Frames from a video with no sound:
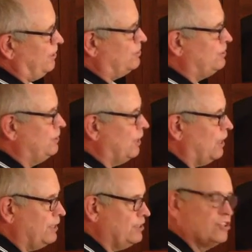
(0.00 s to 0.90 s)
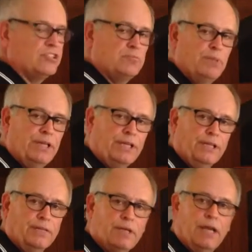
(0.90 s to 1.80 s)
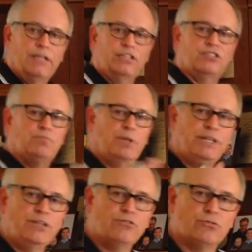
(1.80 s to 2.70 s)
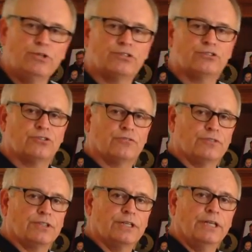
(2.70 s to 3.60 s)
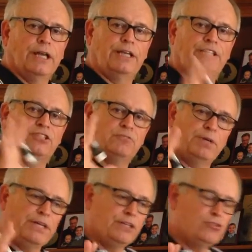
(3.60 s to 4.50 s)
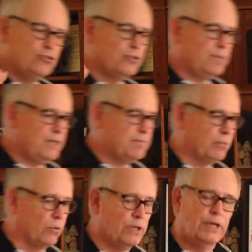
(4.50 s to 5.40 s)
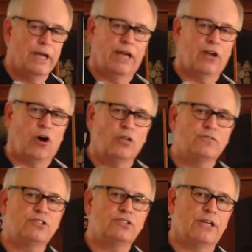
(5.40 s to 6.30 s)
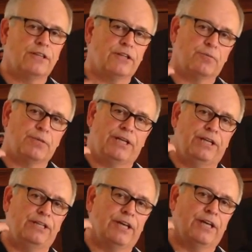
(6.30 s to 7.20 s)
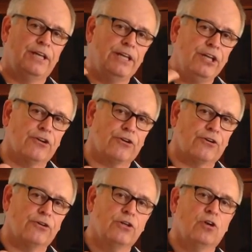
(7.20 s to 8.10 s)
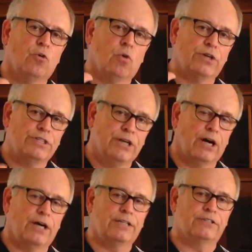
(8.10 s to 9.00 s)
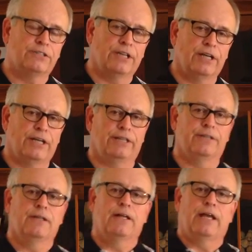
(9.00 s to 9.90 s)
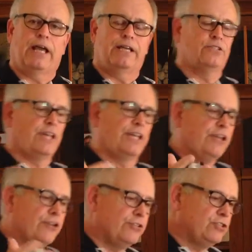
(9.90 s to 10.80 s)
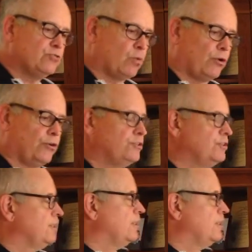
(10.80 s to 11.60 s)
is God is speaking, and he's speaking through his servant, and he's speaking to the people, and all of a sudden they're beginning to hear what God is saying. And as they hear these words,